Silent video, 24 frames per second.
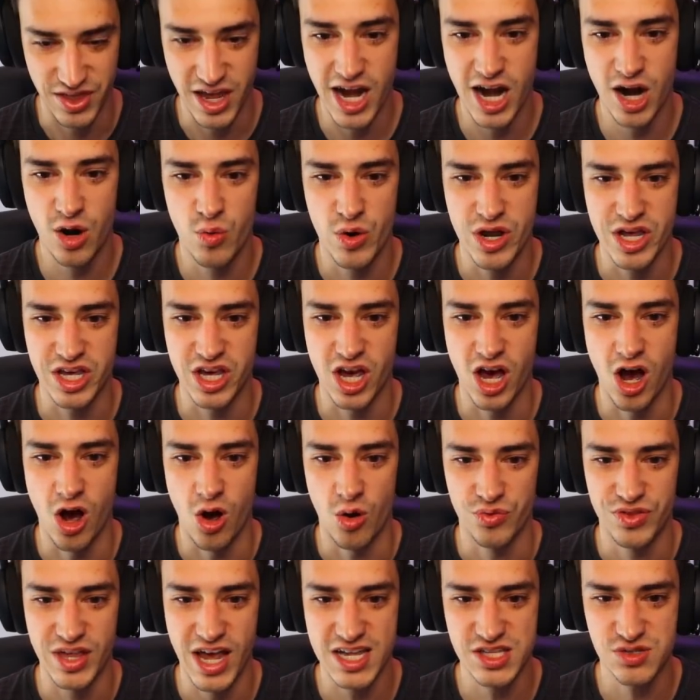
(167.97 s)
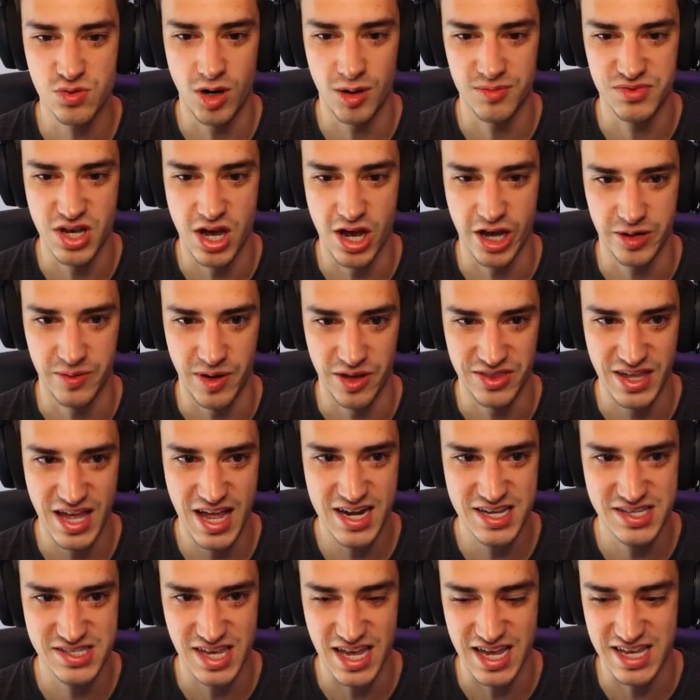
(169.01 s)
There we go, that's what I'm talking about.
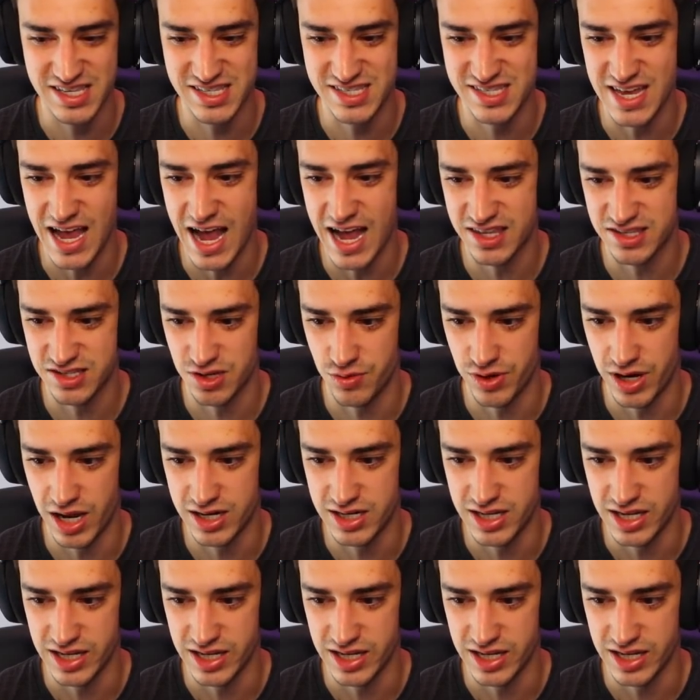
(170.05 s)
That is exactly what I